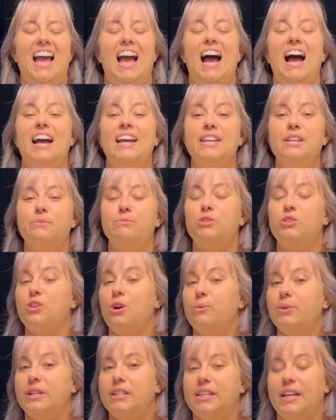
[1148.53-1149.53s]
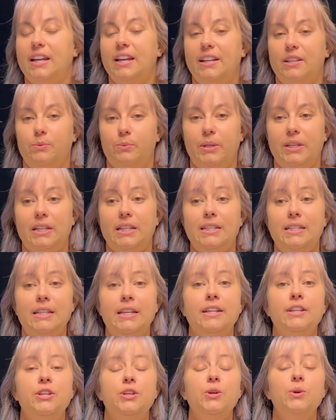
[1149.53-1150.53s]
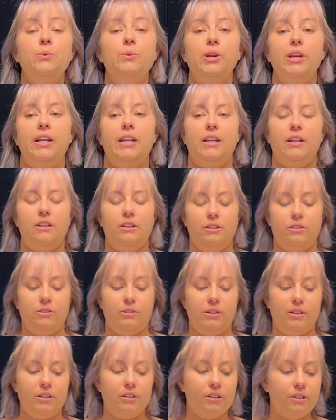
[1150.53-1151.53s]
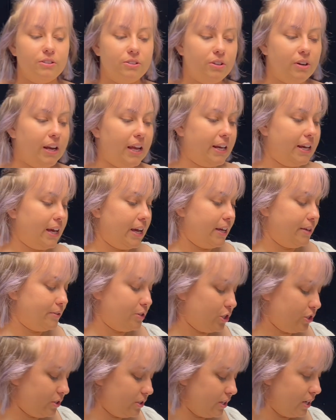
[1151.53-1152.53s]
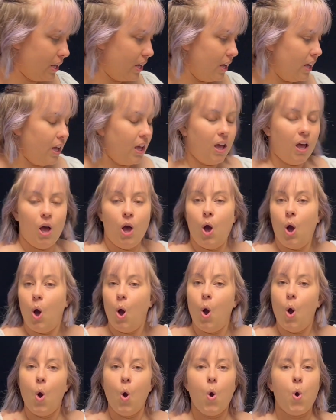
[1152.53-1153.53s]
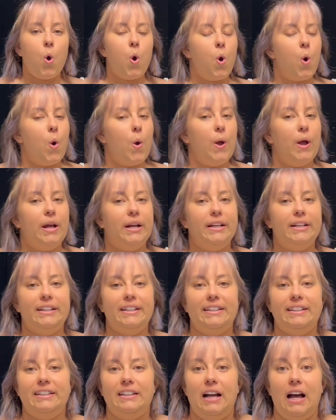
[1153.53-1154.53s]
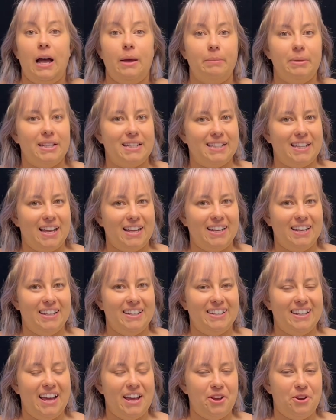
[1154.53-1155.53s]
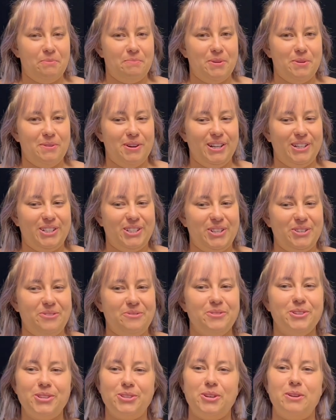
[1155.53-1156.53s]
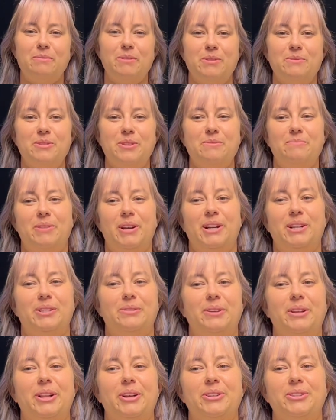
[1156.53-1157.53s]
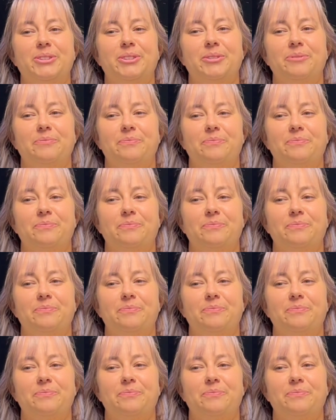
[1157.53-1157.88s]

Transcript: I am so excited as we continue. We're getting closer and closer, and I just, whew, I'm excited. I hope you are too. Will you join me in a word of prayer as we close?